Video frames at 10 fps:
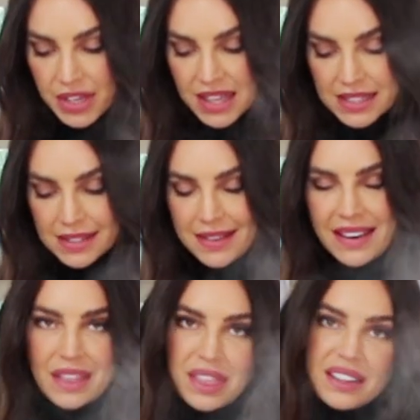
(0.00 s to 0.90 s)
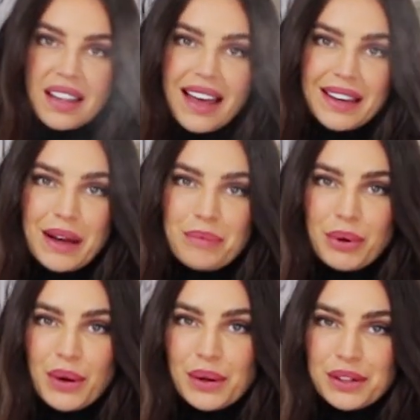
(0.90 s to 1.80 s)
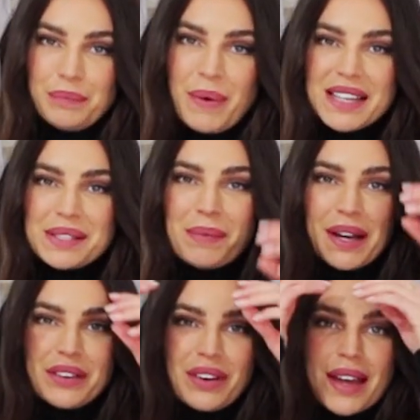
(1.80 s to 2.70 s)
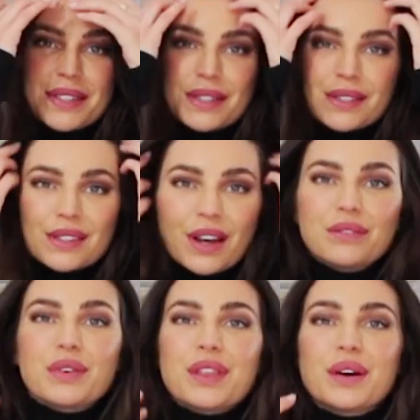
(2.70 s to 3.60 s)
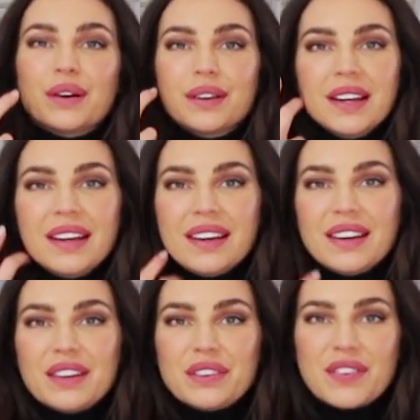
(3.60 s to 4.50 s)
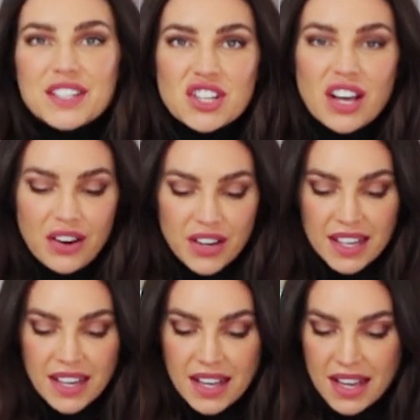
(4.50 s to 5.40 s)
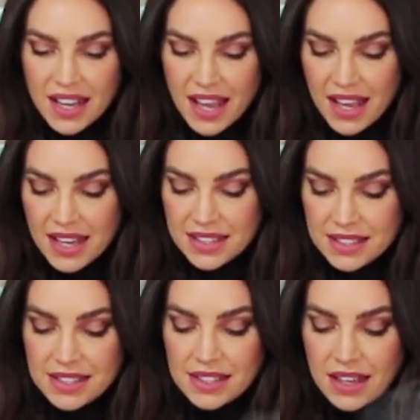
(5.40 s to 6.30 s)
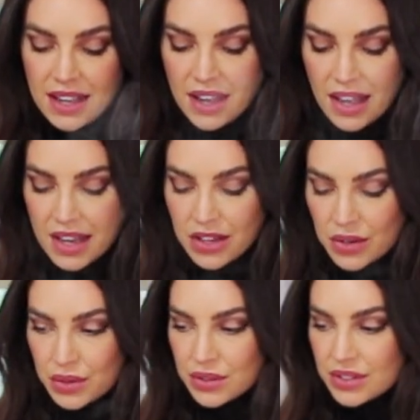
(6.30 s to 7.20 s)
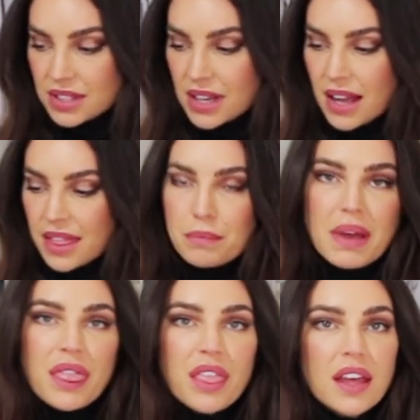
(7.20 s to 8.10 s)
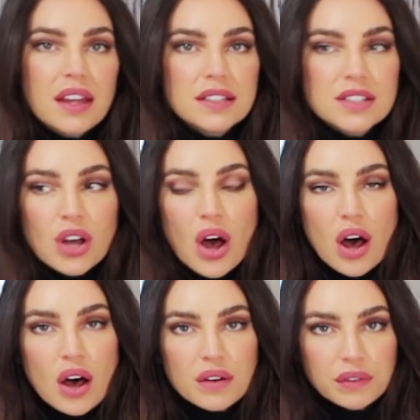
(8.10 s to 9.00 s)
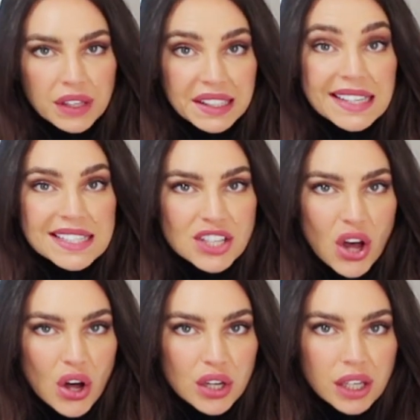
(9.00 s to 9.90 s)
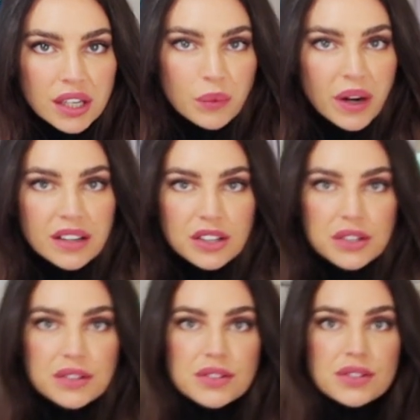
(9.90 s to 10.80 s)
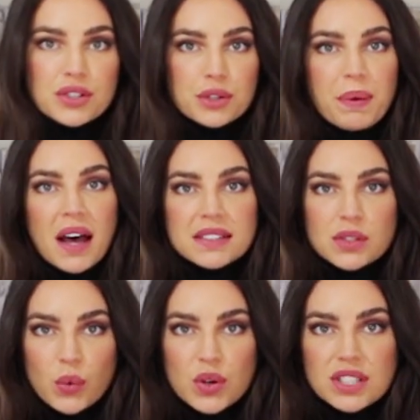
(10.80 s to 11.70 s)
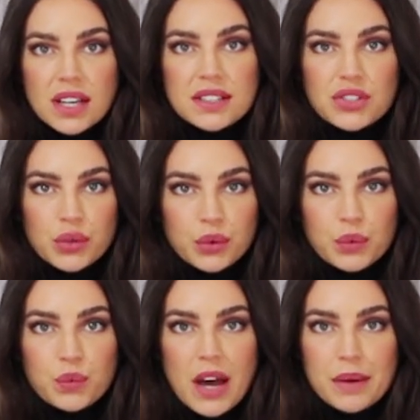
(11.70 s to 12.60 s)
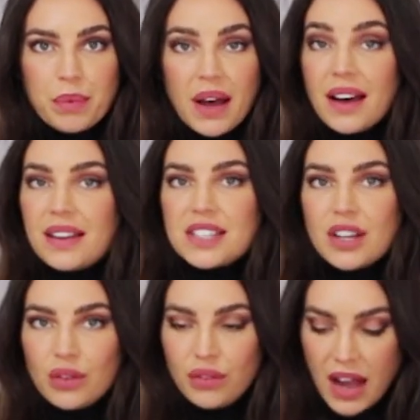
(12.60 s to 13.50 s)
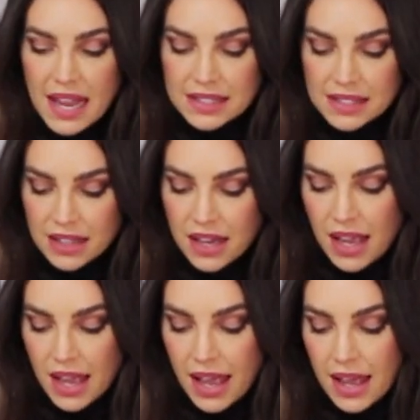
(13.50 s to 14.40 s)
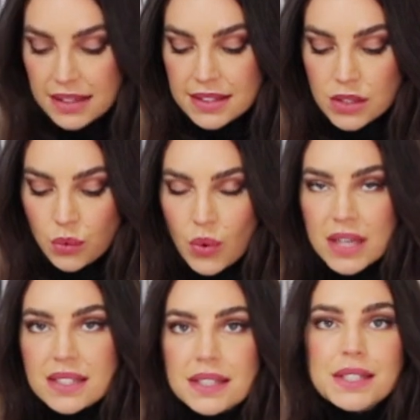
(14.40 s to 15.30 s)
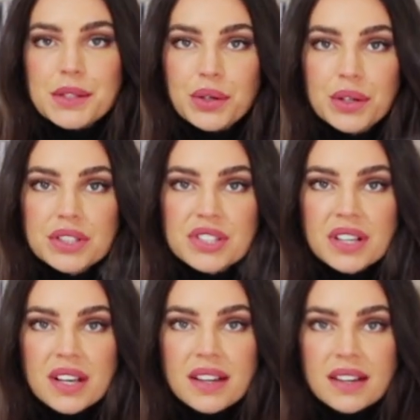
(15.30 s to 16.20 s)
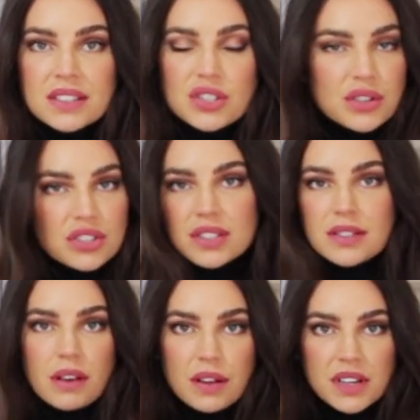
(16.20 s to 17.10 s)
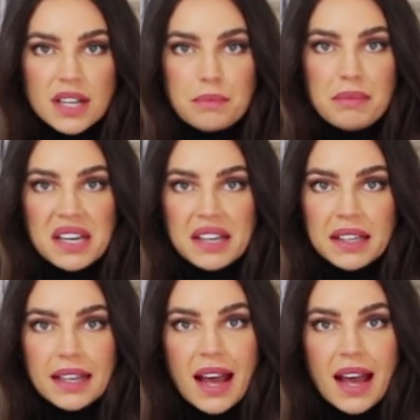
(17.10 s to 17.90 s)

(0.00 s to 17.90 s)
There's nothing like a bowl of basmati rice to serve with your fish curry. And I use the method of lid on, where you use 2 parts water to 1 part rice. And once it's cooked, don't just serve it immediately.